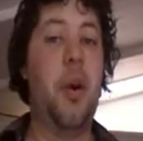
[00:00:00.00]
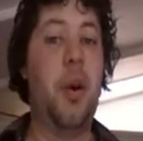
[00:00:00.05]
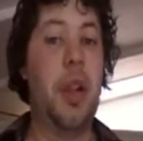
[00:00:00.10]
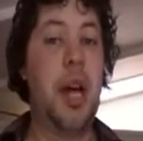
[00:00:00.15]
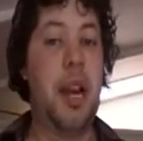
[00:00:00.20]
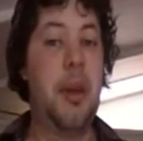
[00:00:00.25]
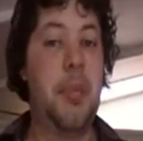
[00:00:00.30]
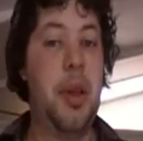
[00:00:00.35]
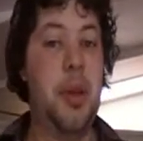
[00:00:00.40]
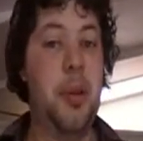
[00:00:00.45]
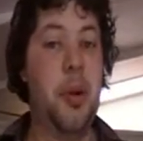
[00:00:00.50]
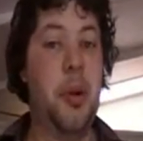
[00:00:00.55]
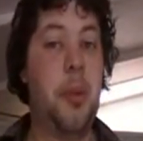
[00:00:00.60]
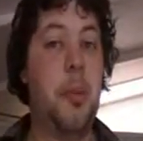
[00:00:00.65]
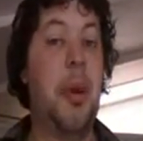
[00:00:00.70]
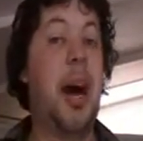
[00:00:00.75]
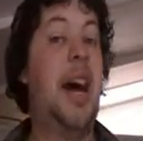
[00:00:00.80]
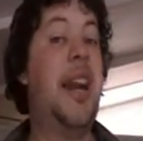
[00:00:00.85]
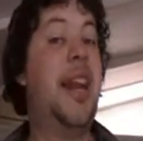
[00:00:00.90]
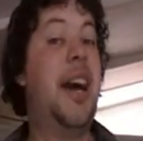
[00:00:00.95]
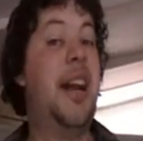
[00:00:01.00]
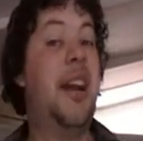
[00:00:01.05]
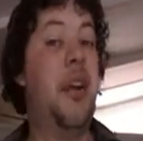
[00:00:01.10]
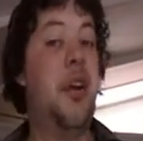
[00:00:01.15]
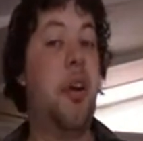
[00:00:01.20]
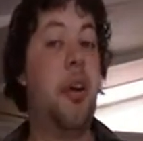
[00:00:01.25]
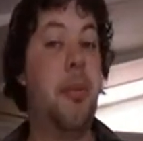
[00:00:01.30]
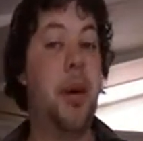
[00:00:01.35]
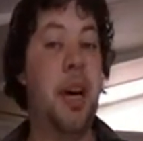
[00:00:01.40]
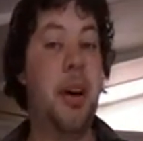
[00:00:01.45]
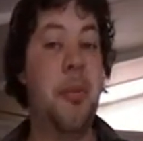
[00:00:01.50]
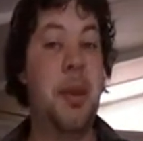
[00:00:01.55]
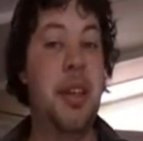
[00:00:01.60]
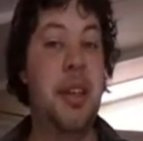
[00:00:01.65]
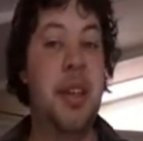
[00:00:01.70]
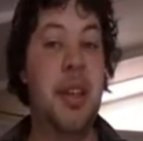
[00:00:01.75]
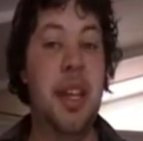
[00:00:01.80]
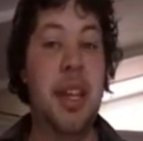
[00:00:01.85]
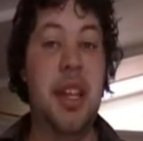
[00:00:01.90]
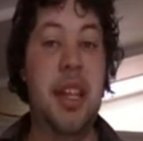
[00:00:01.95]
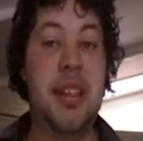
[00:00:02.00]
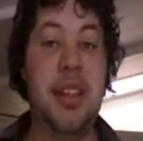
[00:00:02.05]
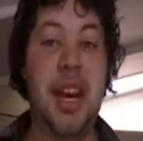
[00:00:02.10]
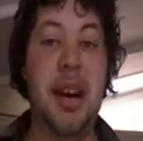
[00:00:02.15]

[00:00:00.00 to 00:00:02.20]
a whole lot of people might not know about me